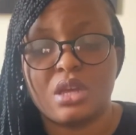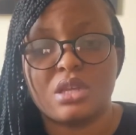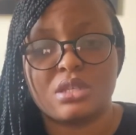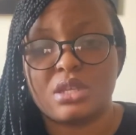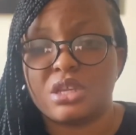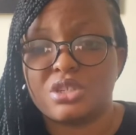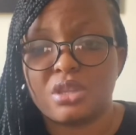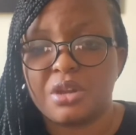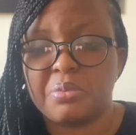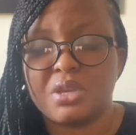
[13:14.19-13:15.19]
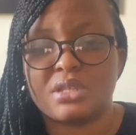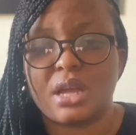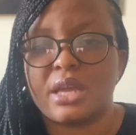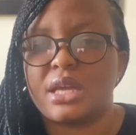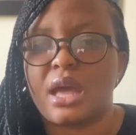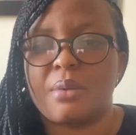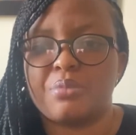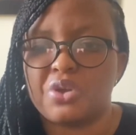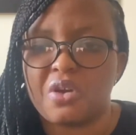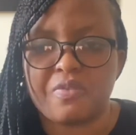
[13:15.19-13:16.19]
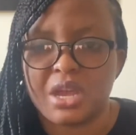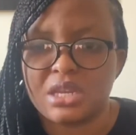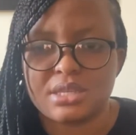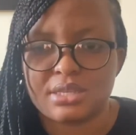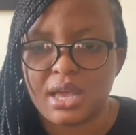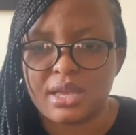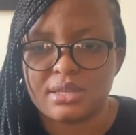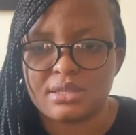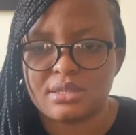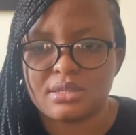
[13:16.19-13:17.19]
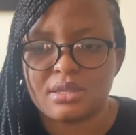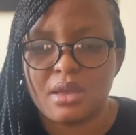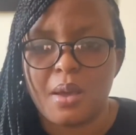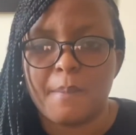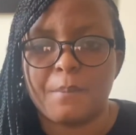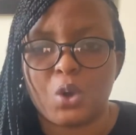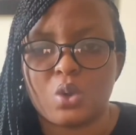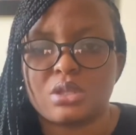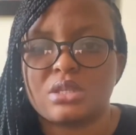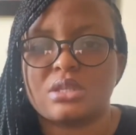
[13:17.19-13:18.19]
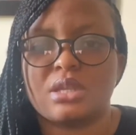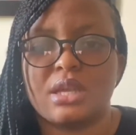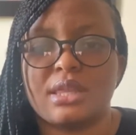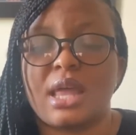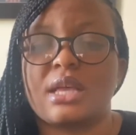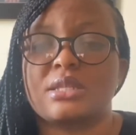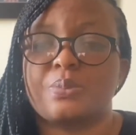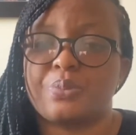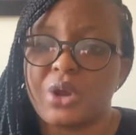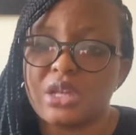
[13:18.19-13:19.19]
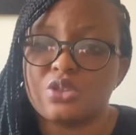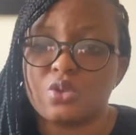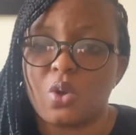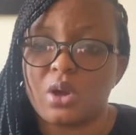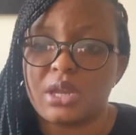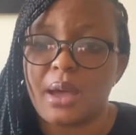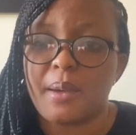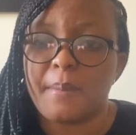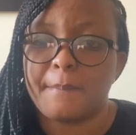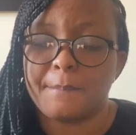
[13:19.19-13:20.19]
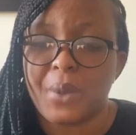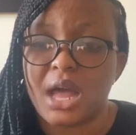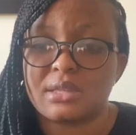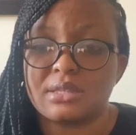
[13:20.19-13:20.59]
Stage 3B is that it can be of any size, but it has spread to other parts.